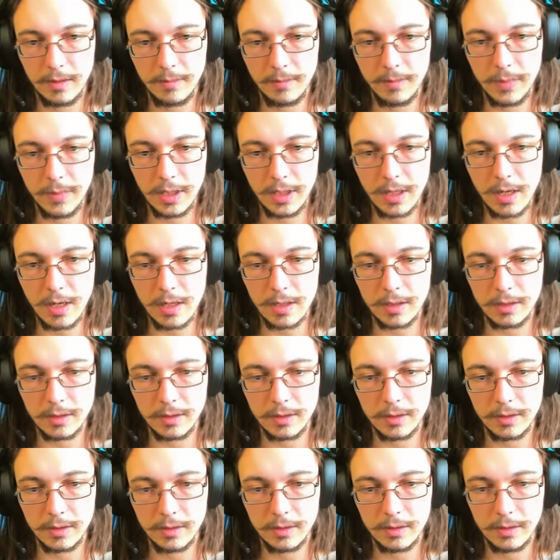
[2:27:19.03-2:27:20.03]

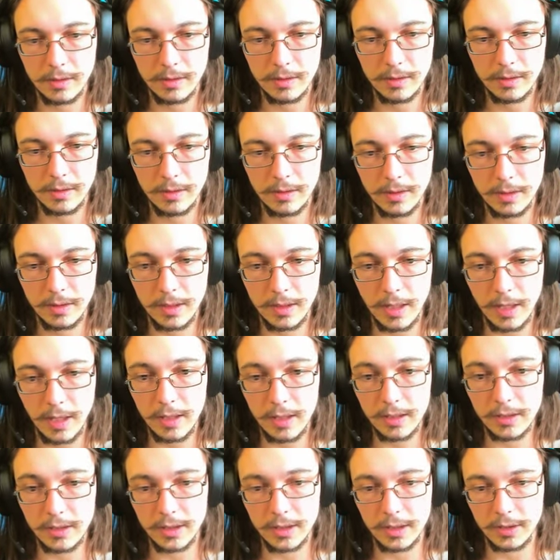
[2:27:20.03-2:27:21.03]
Because.
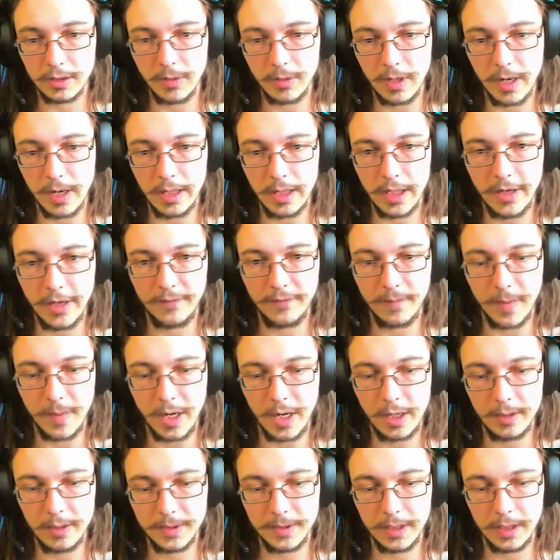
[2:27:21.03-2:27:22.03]
This is where I left
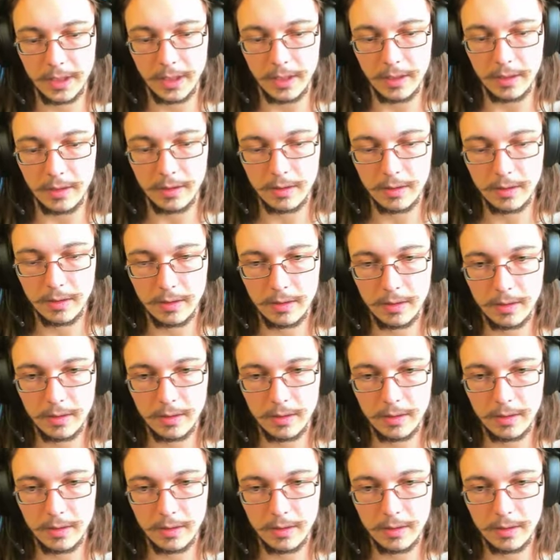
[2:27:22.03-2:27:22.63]
my obsidian.